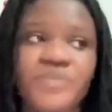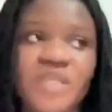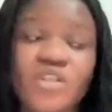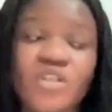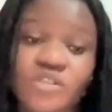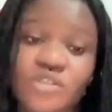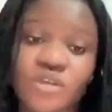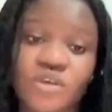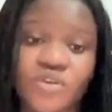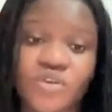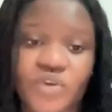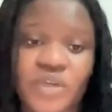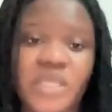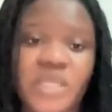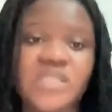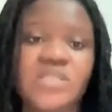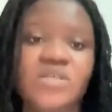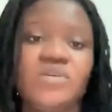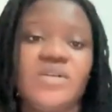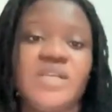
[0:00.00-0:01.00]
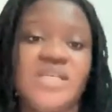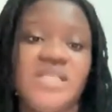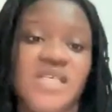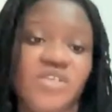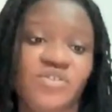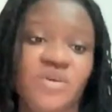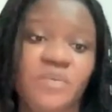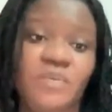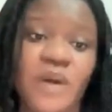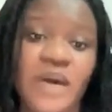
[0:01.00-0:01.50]
it does not create
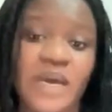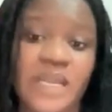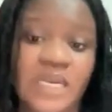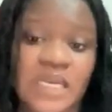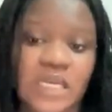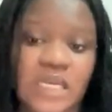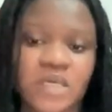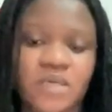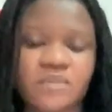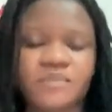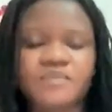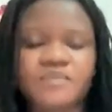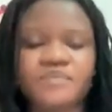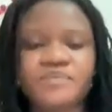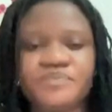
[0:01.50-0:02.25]
unnecessary panic.